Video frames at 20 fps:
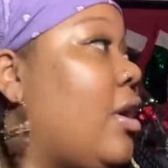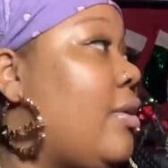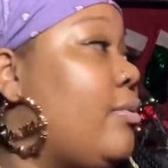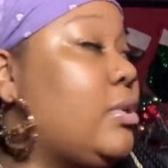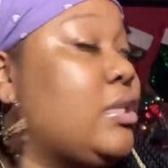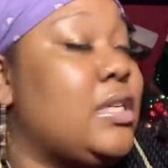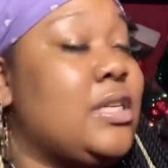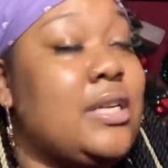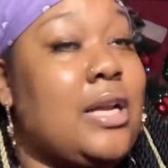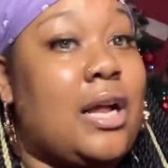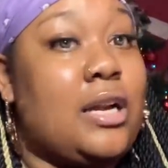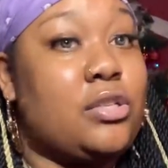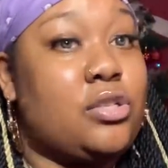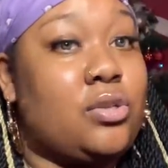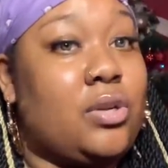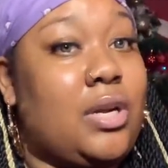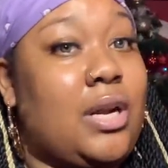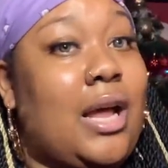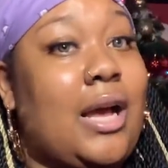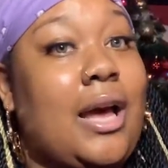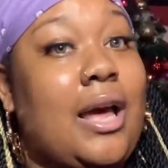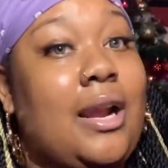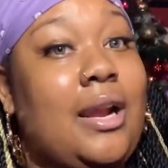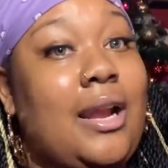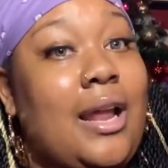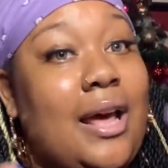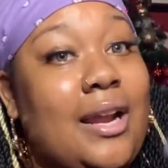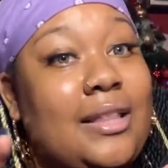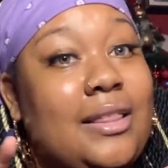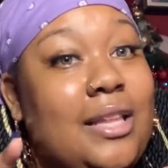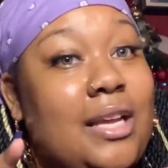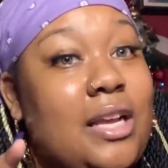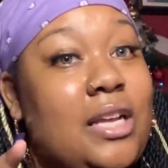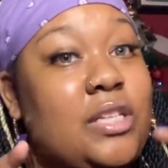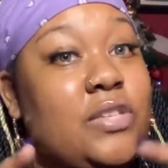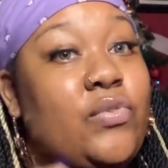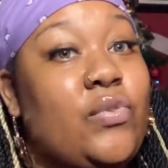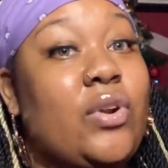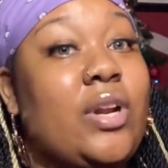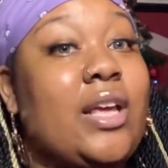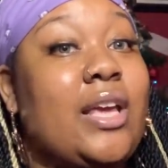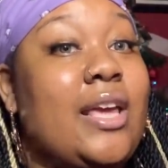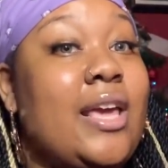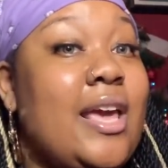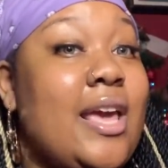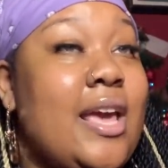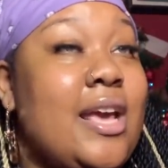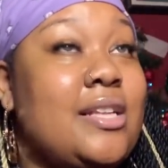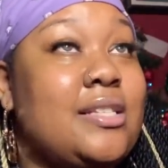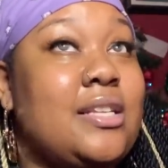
went to the dollar store and I got a lot of things for the kids